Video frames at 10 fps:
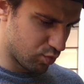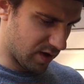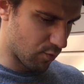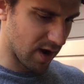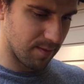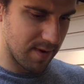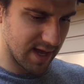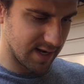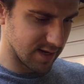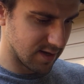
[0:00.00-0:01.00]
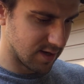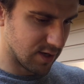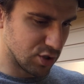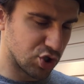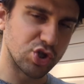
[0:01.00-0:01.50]
They recommend
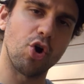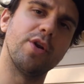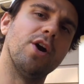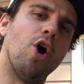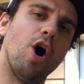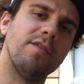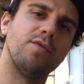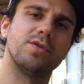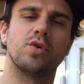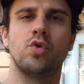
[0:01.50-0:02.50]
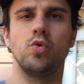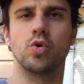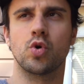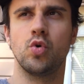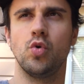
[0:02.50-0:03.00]
starting off with the
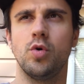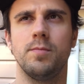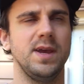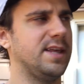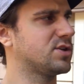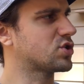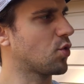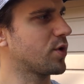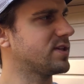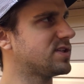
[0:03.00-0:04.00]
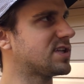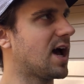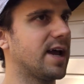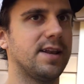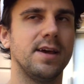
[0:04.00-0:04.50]
cooler cool, meaning store it
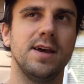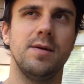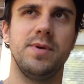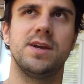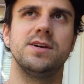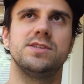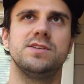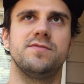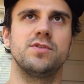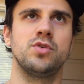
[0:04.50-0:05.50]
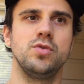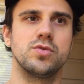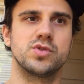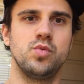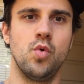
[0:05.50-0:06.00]
inside, because if the
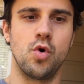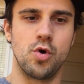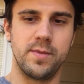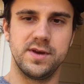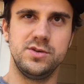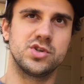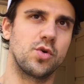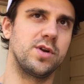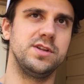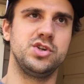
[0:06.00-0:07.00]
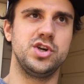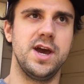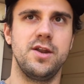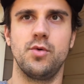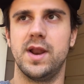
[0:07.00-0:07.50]
cooler is warm, you store it in the
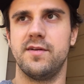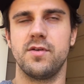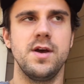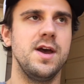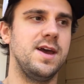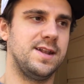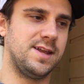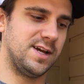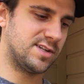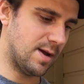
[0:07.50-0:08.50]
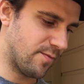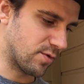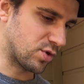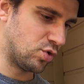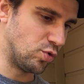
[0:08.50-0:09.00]
shed or whatever, it takes time for
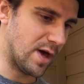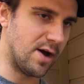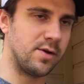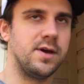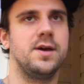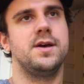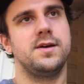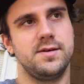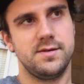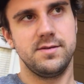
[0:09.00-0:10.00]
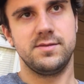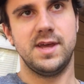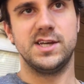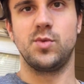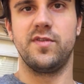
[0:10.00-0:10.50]
it to cool down,
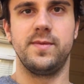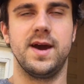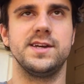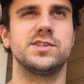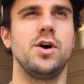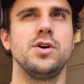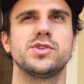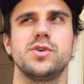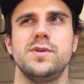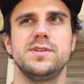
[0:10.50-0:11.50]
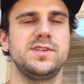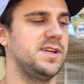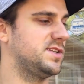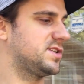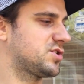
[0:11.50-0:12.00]
takes away from the ice. Also, it
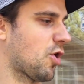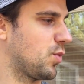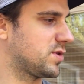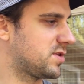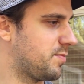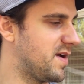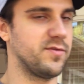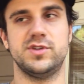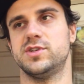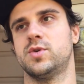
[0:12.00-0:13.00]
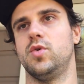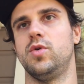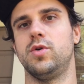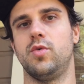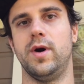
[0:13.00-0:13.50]
says start with the beverages
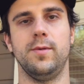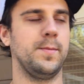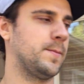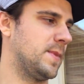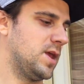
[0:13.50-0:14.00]
cool. Well,